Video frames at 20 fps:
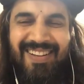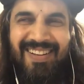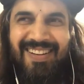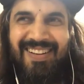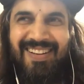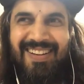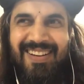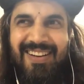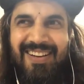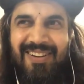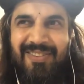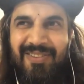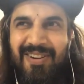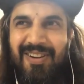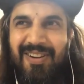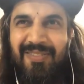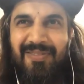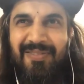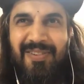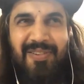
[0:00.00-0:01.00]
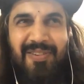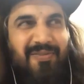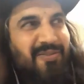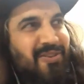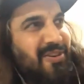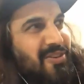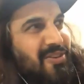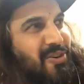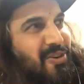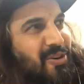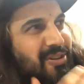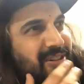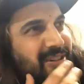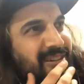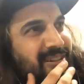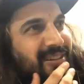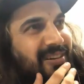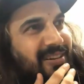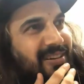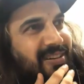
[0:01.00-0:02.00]
I've got a
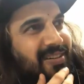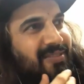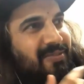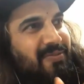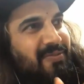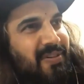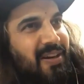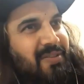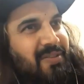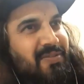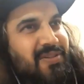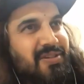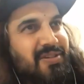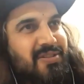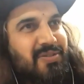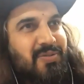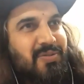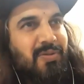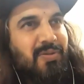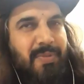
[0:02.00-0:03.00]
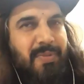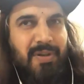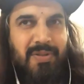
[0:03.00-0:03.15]
daughter 5 years old.